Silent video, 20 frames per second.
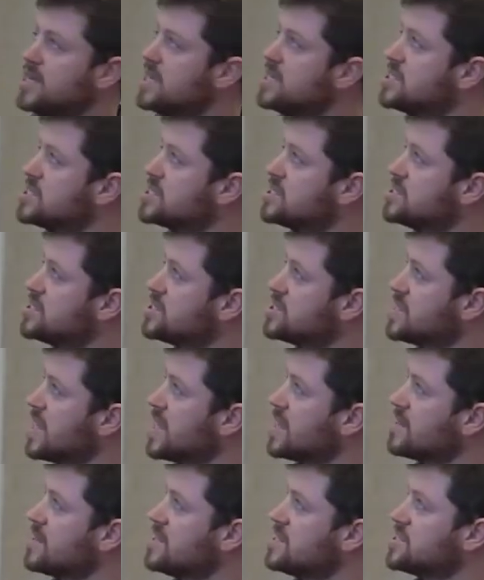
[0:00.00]
is
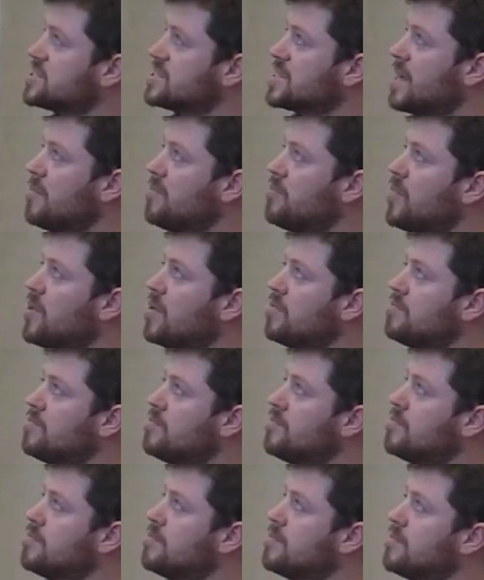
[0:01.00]
stick this stamp on.
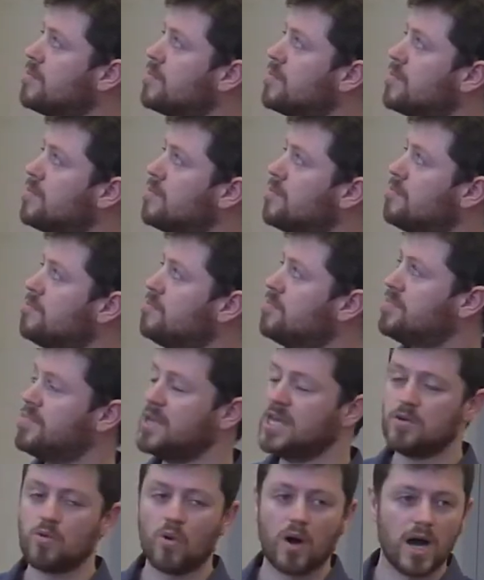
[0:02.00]

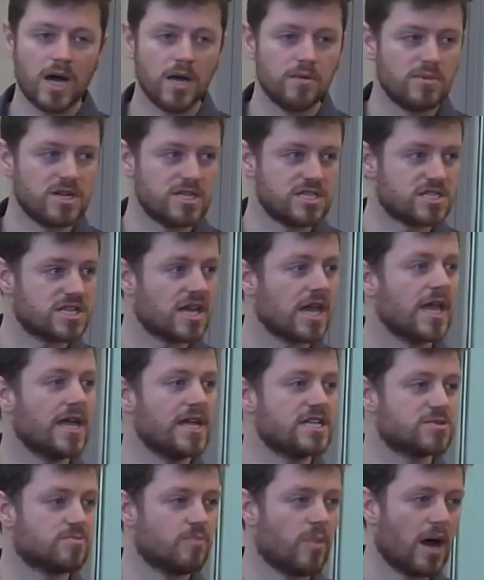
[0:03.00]
BY means
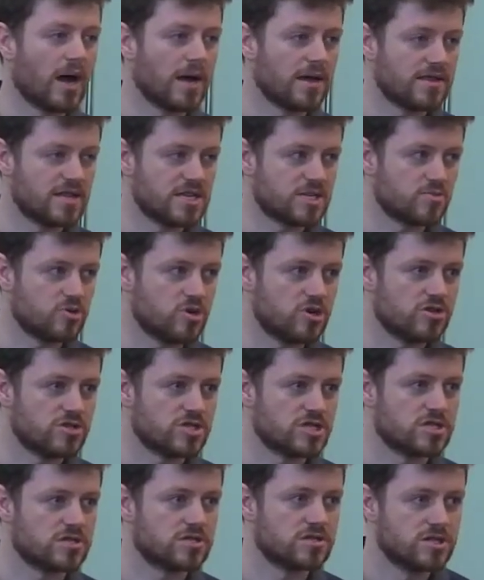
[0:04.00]
it's by this
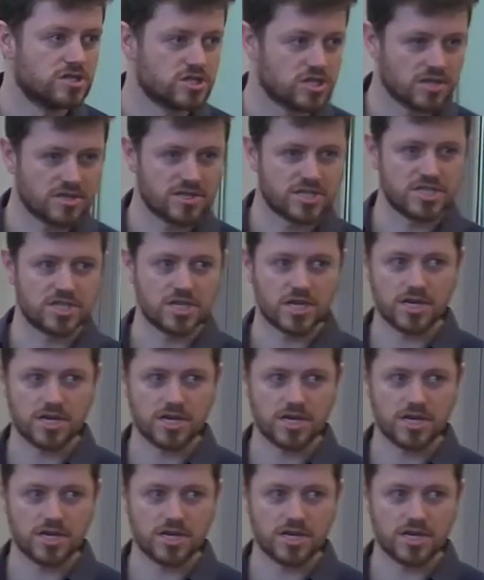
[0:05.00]
person, so this is